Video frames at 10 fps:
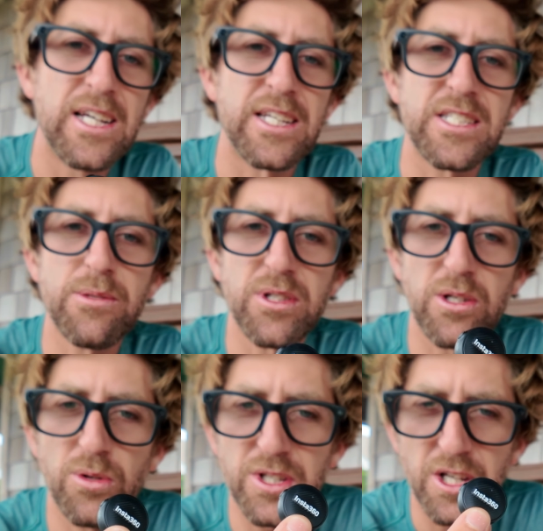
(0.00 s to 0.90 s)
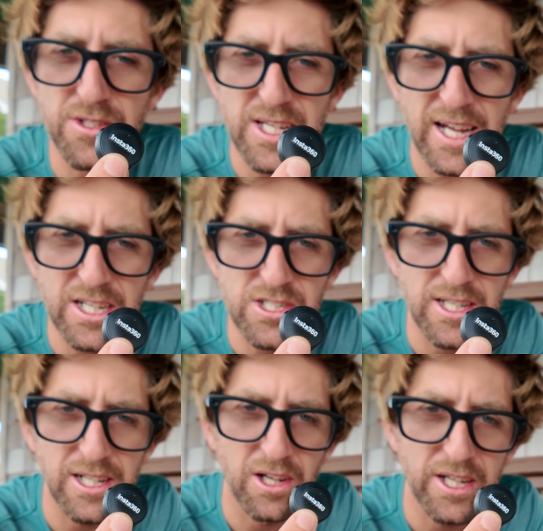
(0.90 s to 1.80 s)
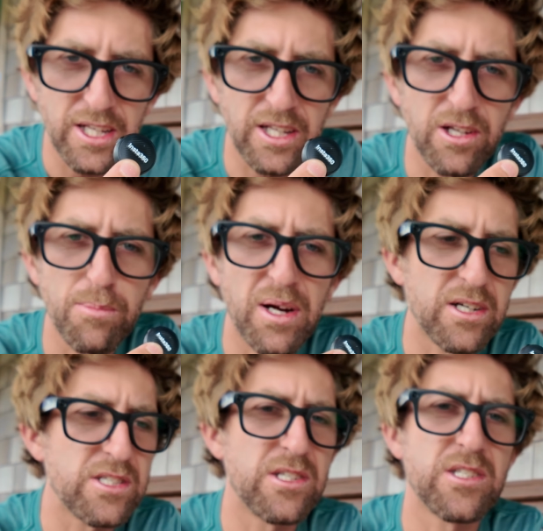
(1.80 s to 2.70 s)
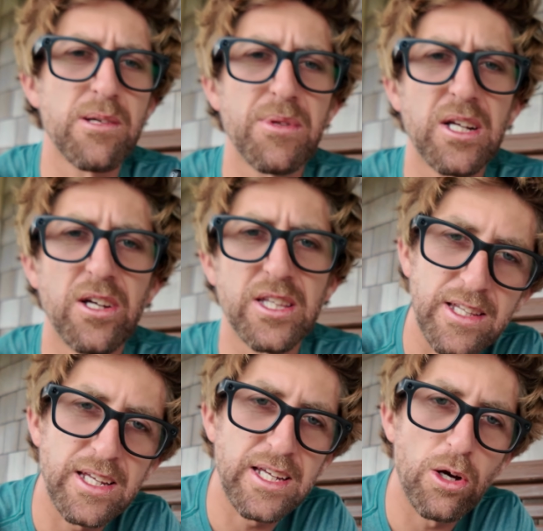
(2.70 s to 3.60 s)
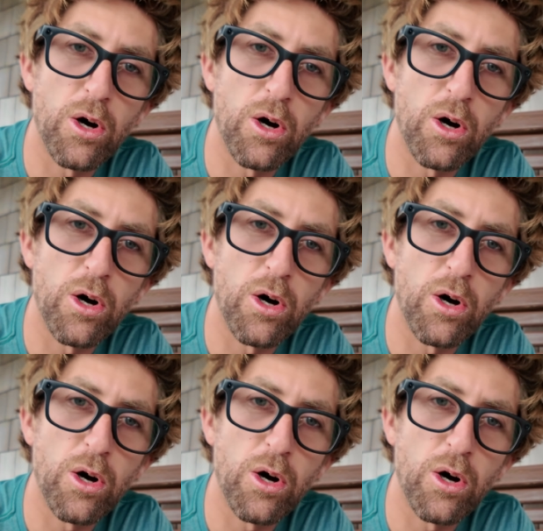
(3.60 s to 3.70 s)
and see what the audio is actually like in comparison to something like the